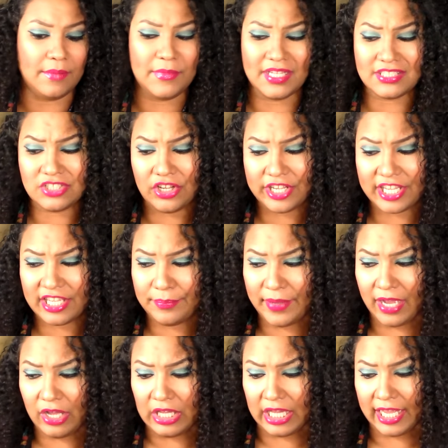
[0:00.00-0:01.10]
I'm not talking
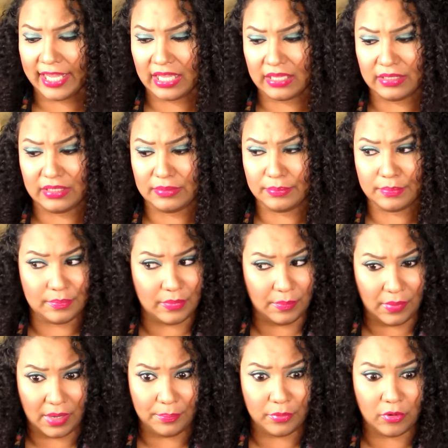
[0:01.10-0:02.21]
about like
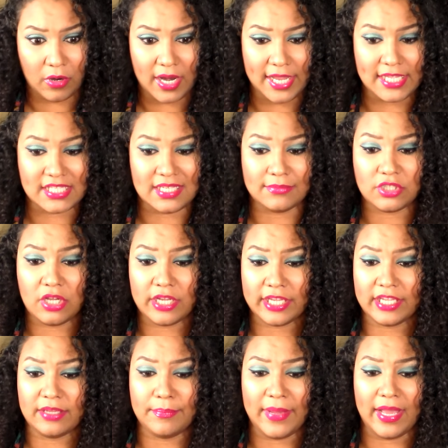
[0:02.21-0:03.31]
a price. I'm
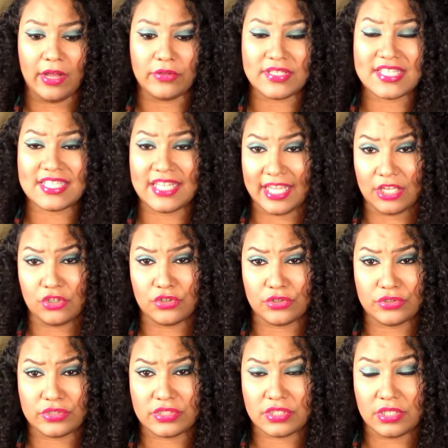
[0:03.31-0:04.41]
talking about
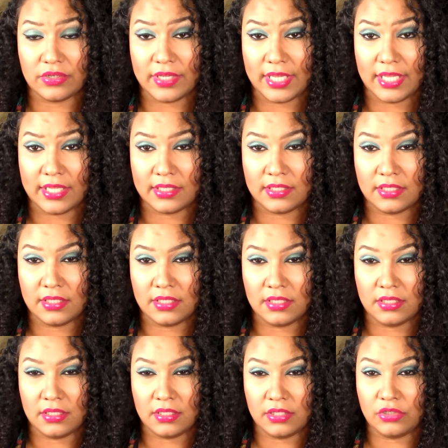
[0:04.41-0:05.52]
standards, okay?
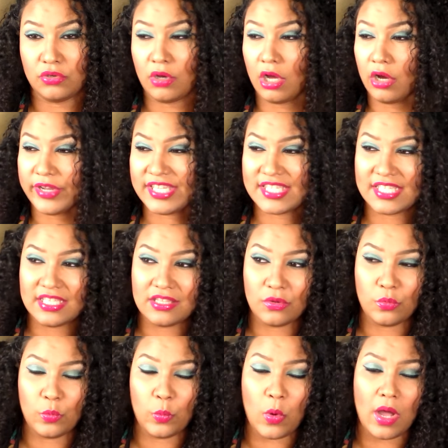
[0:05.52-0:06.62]
You always see
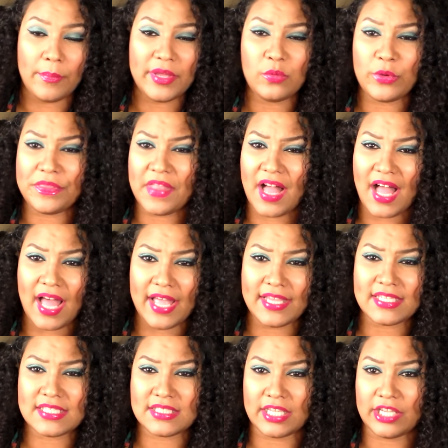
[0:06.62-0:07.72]
the woman with the
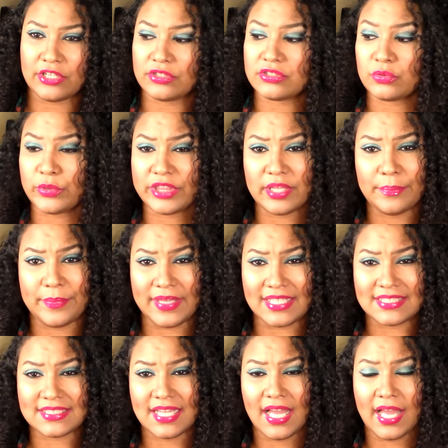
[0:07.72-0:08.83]
highest standards with the
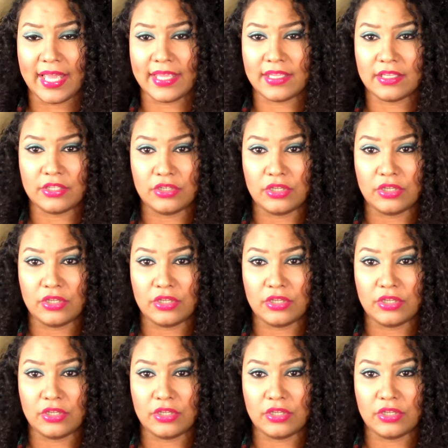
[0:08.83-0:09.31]
best guy.